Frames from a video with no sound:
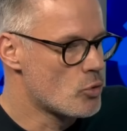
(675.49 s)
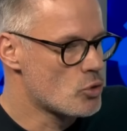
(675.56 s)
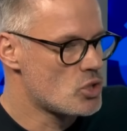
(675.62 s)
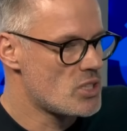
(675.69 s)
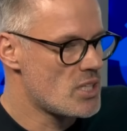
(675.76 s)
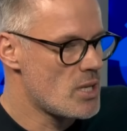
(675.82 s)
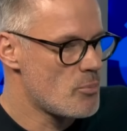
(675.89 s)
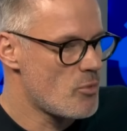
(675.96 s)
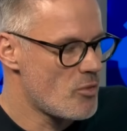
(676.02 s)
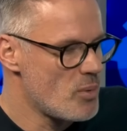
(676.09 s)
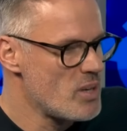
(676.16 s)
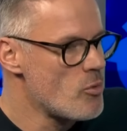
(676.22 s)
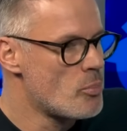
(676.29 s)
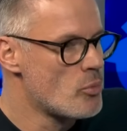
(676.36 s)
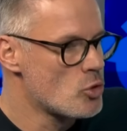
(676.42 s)
But from
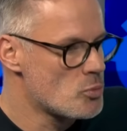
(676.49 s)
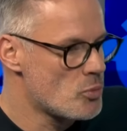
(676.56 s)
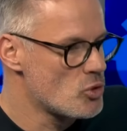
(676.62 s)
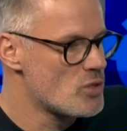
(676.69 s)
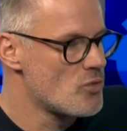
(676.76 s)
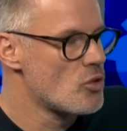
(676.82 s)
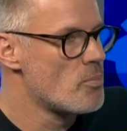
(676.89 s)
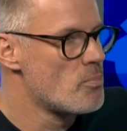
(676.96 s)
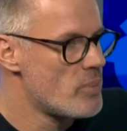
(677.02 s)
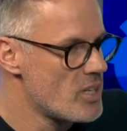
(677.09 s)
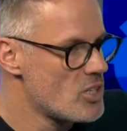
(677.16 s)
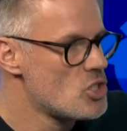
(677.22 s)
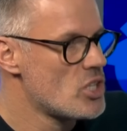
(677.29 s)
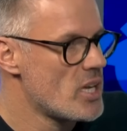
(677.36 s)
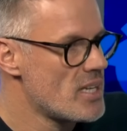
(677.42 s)
Liverpool's point of view, the
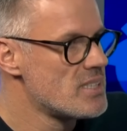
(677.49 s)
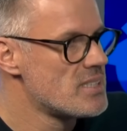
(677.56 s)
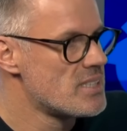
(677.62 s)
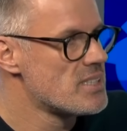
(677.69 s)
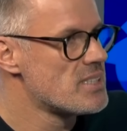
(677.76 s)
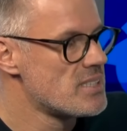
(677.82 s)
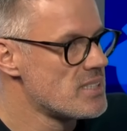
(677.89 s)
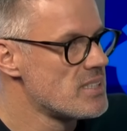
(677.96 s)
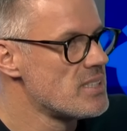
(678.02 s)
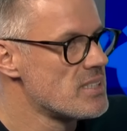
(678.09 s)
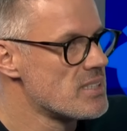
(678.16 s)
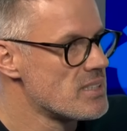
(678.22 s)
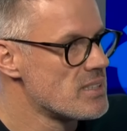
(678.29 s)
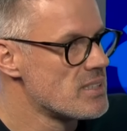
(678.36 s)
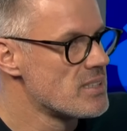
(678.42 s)
big change this
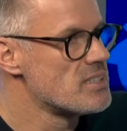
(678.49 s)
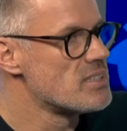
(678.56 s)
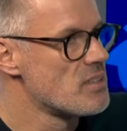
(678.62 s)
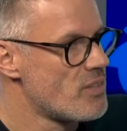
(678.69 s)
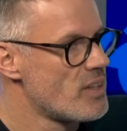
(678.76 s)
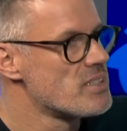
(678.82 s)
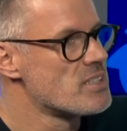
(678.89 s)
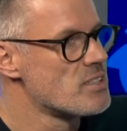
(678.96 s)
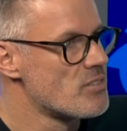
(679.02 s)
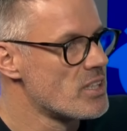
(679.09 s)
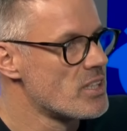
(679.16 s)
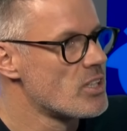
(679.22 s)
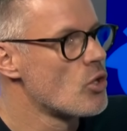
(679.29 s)
season is defensively.